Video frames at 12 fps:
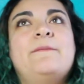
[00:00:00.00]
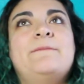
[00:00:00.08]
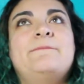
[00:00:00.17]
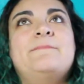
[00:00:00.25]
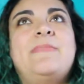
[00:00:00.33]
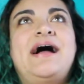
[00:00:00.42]

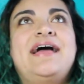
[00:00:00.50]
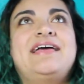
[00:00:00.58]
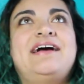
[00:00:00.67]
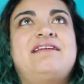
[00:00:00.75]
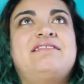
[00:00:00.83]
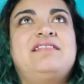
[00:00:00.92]
my
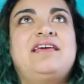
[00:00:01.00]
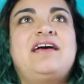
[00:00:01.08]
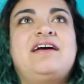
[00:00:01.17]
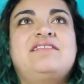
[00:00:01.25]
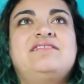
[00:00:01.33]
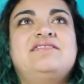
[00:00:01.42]
kind of,
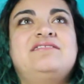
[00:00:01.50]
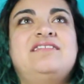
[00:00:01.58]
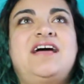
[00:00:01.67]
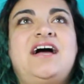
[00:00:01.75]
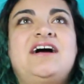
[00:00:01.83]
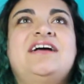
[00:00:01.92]
like,
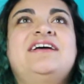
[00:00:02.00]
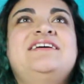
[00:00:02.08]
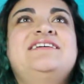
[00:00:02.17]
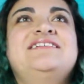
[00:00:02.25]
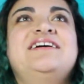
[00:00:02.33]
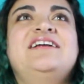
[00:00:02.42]

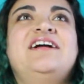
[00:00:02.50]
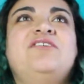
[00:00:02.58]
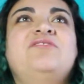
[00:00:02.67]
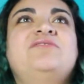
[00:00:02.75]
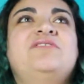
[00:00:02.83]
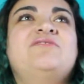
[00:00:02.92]
I got
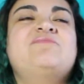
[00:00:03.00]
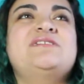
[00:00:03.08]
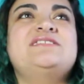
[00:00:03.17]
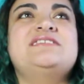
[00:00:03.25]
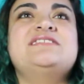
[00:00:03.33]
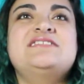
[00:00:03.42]
out of my
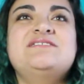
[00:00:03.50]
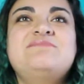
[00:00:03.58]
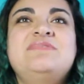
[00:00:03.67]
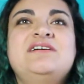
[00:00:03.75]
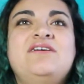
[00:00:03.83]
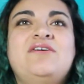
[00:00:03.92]

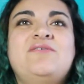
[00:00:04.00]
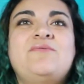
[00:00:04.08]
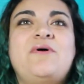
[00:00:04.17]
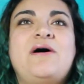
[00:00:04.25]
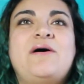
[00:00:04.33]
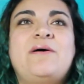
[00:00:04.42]
system
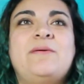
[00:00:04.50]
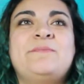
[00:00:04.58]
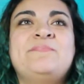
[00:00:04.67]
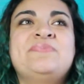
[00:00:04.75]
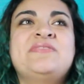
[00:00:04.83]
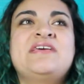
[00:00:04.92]

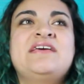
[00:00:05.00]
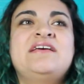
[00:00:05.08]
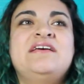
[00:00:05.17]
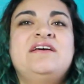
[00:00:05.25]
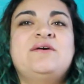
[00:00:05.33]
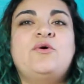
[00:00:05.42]

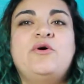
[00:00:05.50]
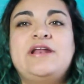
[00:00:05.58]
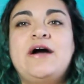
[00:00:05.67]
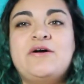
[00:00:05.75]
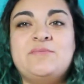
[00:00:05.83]
going out